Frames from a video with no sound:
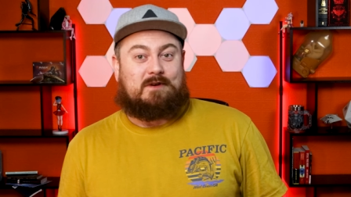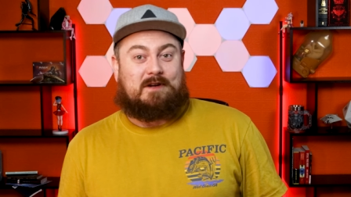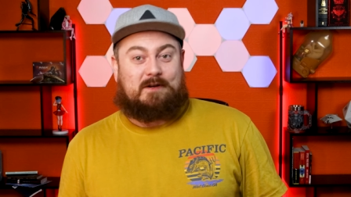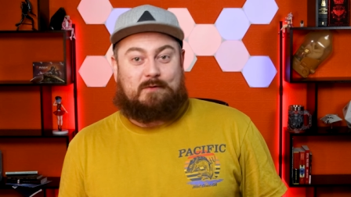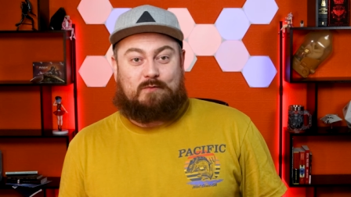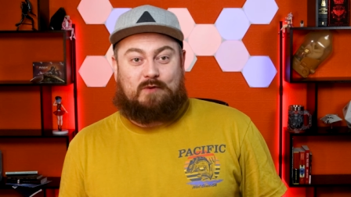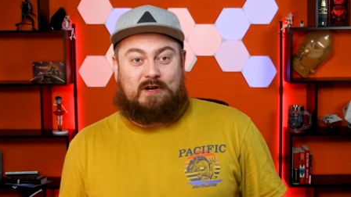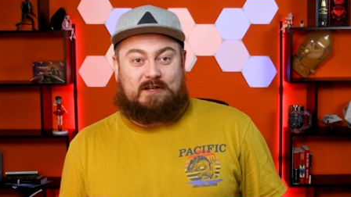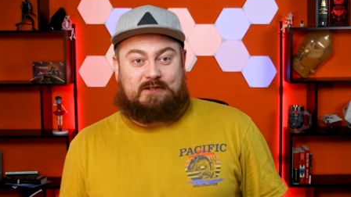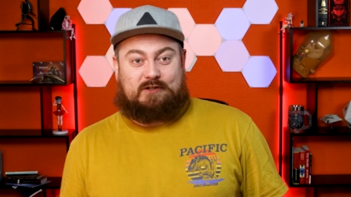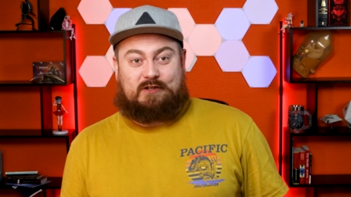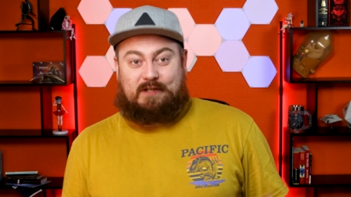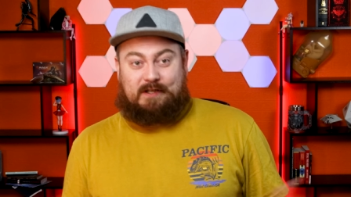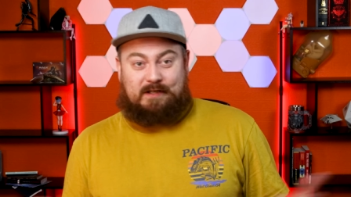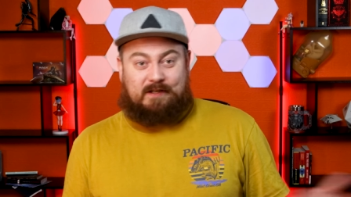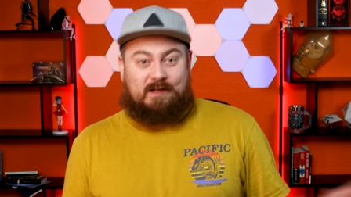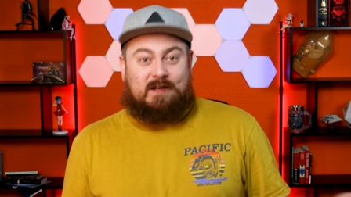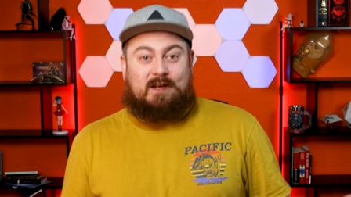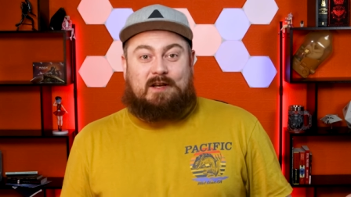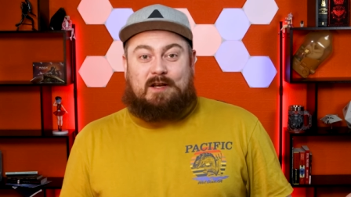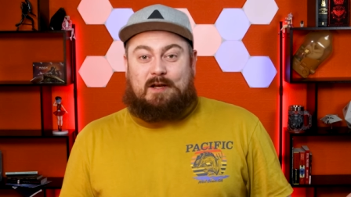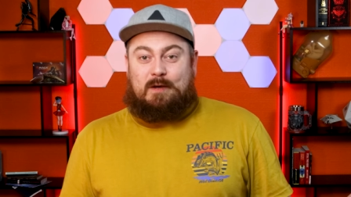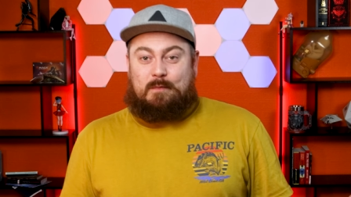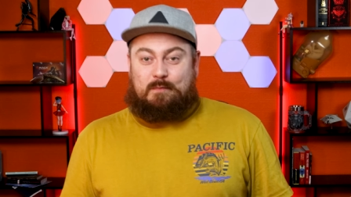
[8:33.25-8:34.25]
in which he
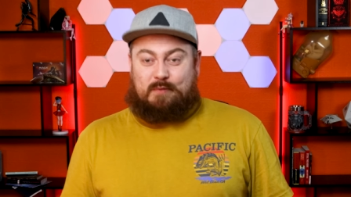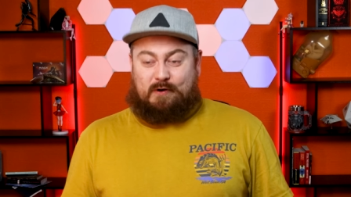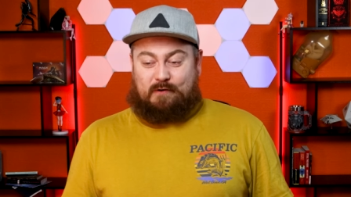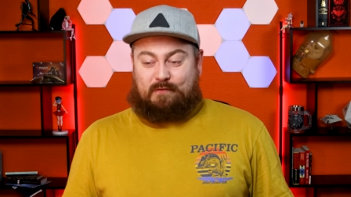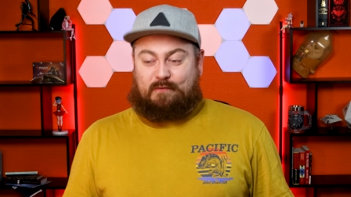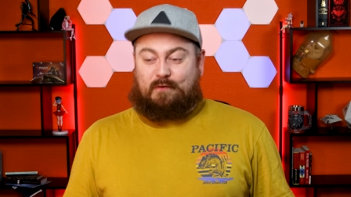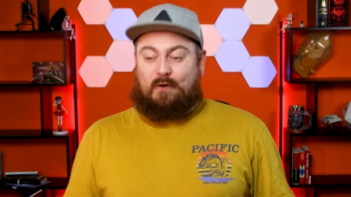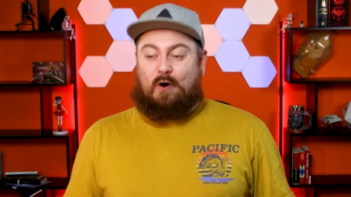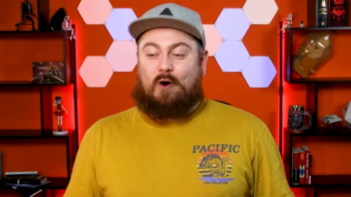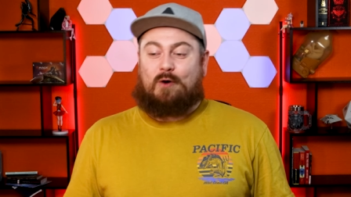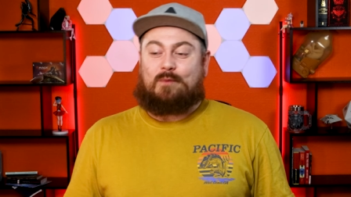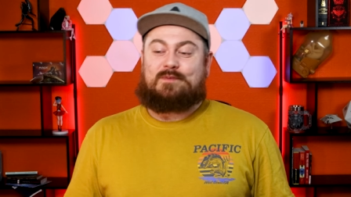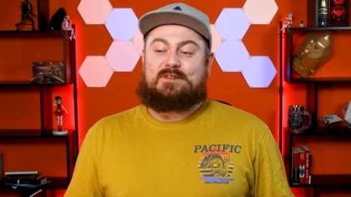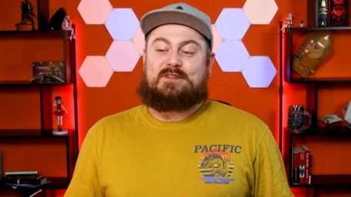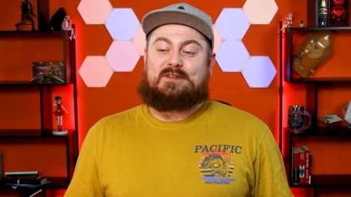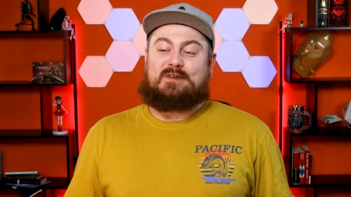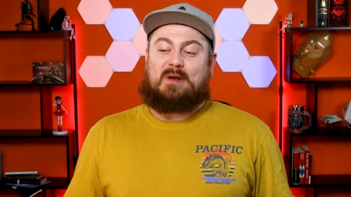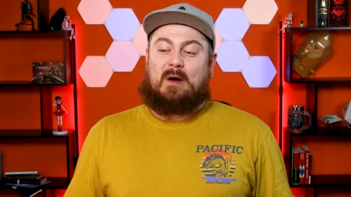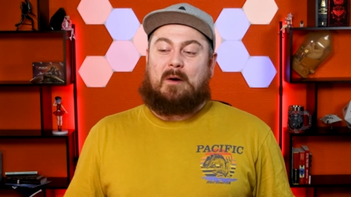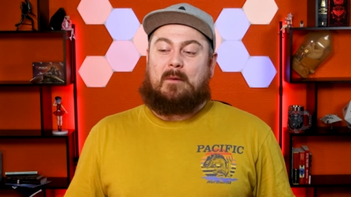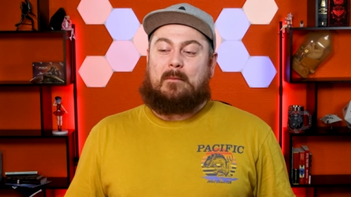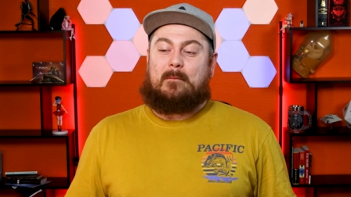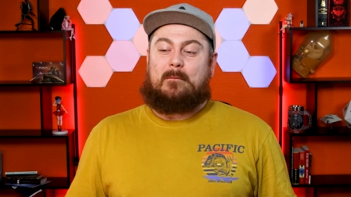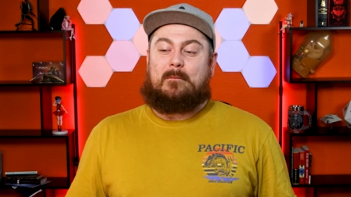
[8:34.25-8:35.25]
performed
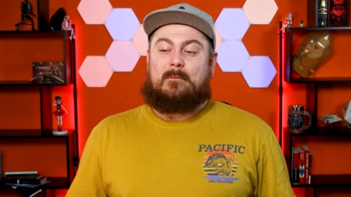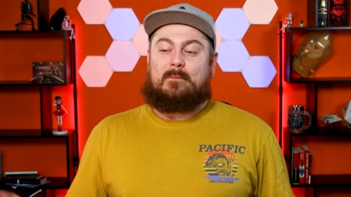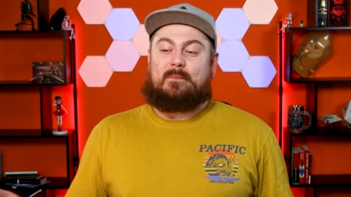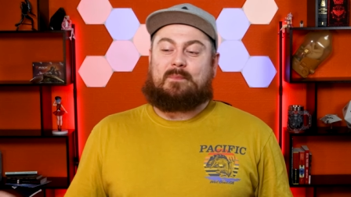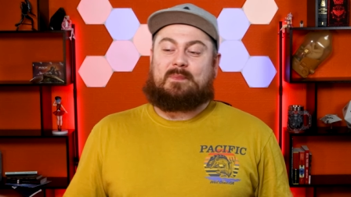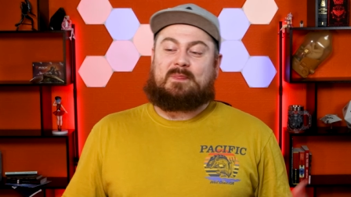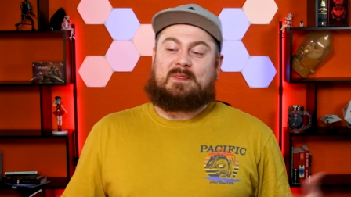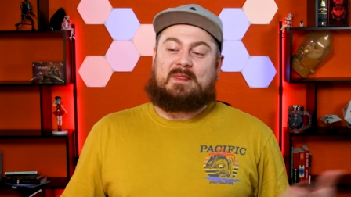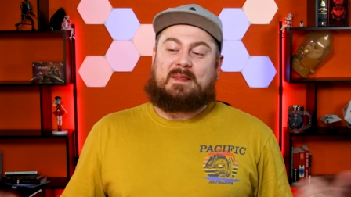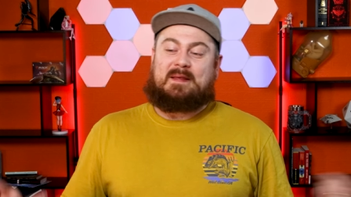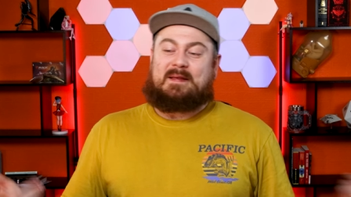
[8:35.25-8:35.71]
some